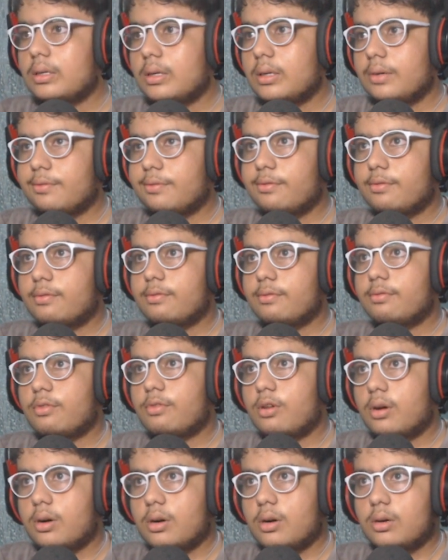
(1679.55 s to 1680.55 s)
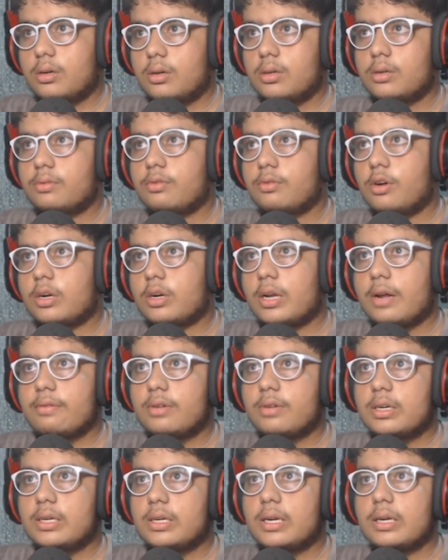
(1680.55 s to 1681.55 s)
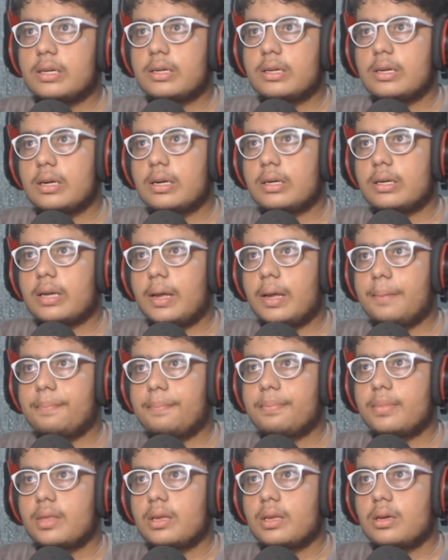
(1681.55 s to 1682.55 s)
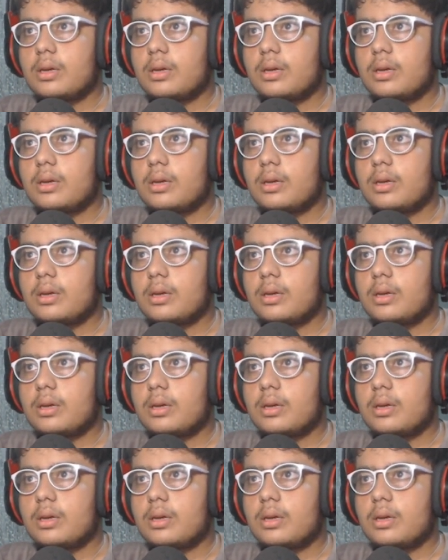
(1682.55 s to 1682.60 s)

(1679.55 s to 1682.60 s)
that what I've done at that time,